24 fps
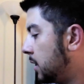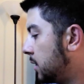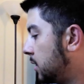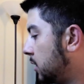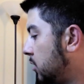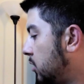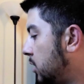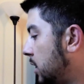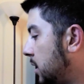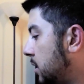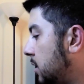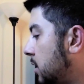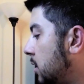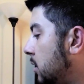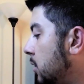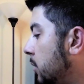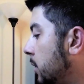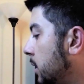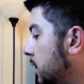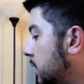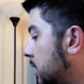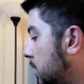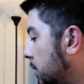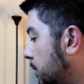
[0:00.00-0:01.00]
suggested
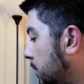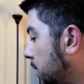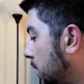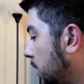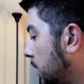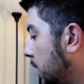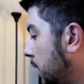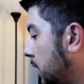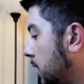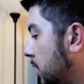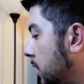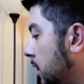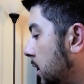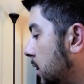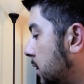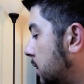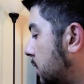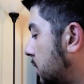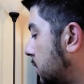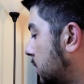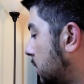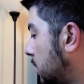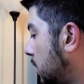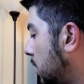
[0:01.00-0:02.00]
doing something like
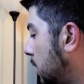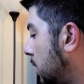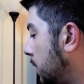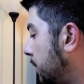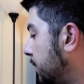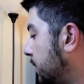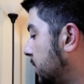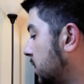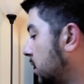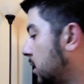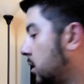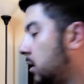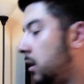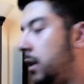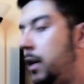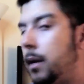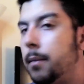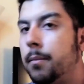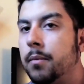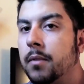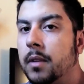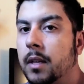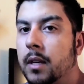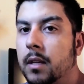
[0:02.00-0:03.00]
this to
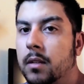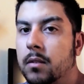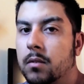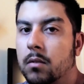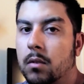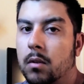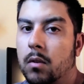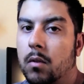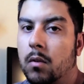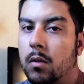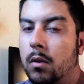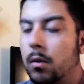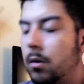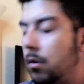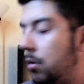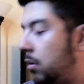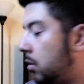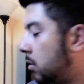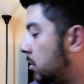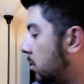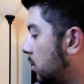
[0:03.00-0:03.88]
clamp things or